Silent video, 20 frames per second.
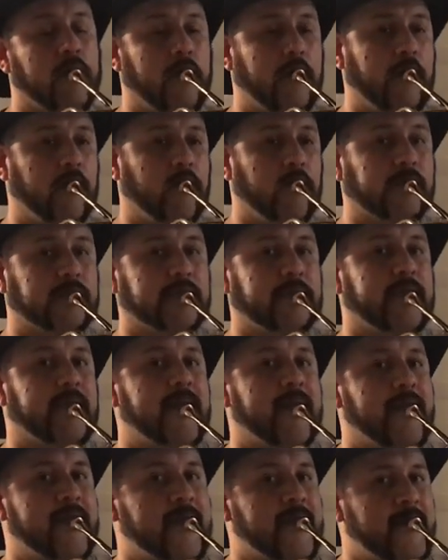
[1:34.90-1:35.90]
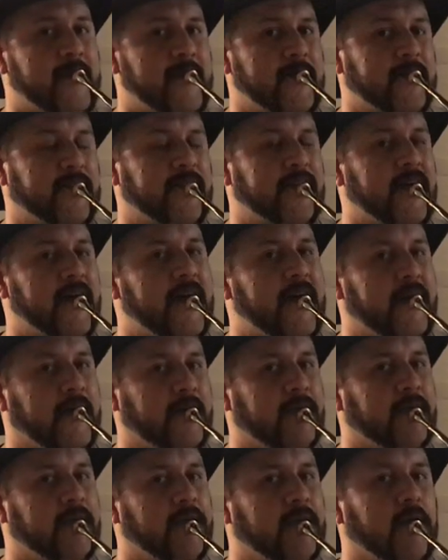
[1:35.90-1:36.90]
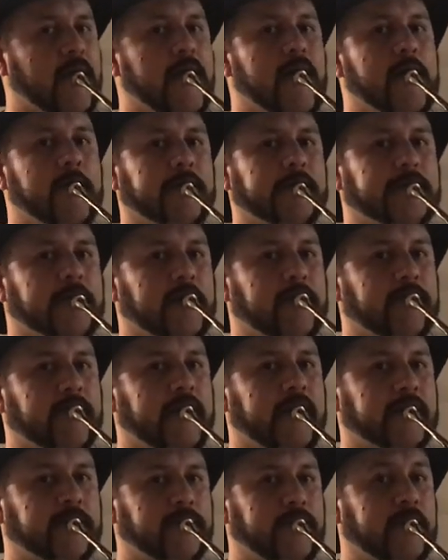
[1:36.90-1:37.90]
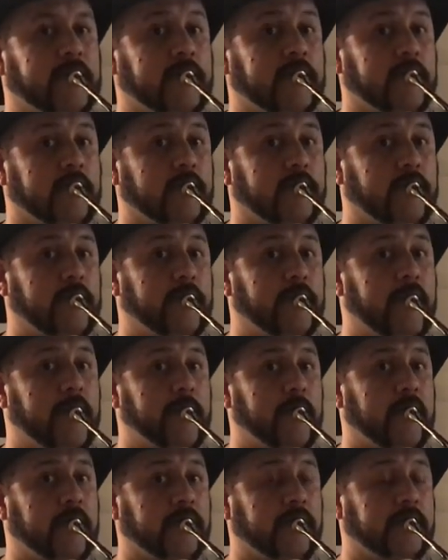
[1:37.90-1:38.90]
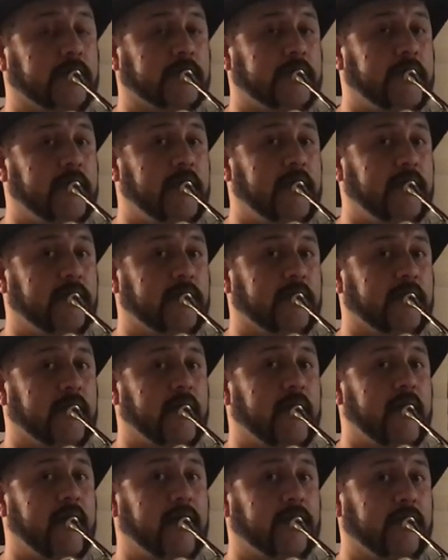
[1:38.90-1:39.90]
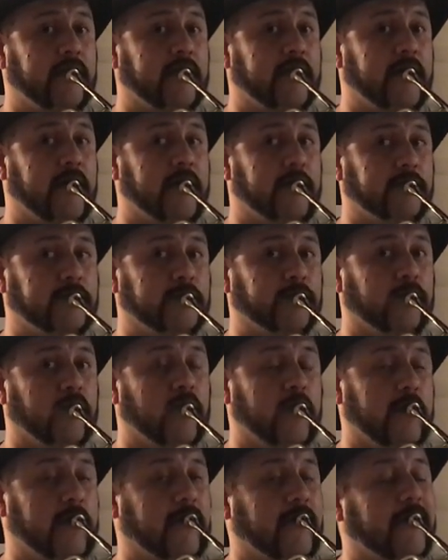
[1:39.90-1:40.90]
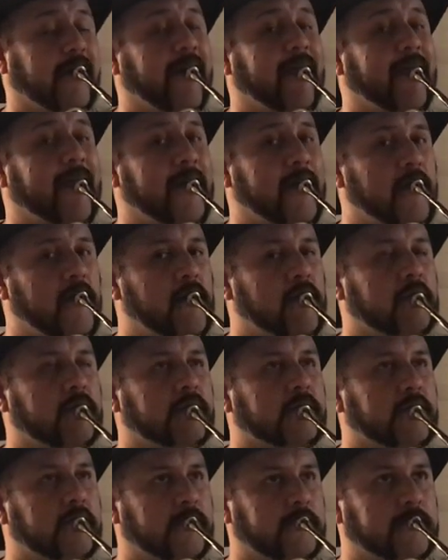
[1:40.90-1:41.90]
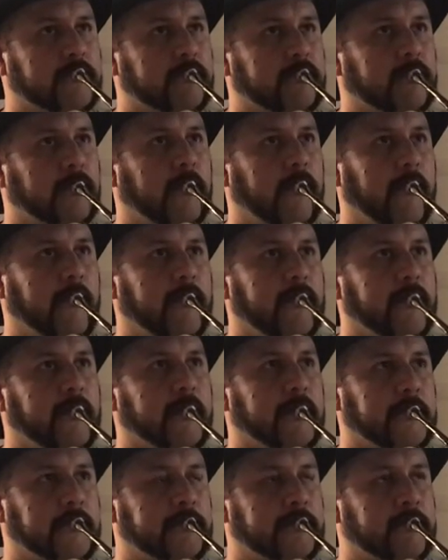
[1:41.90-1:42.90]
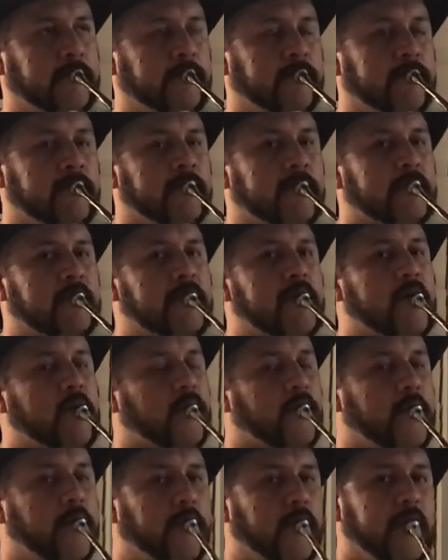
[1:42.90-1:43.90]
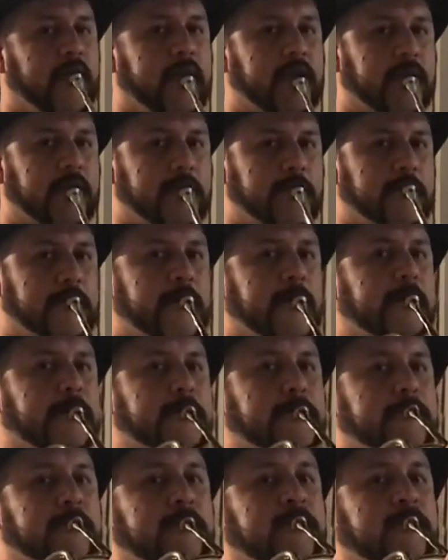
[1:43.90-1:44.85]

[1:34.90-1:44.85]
And once again, find your embouchure placement. Remember the teeth and the gums borderline. There it is. Now we bring it to us.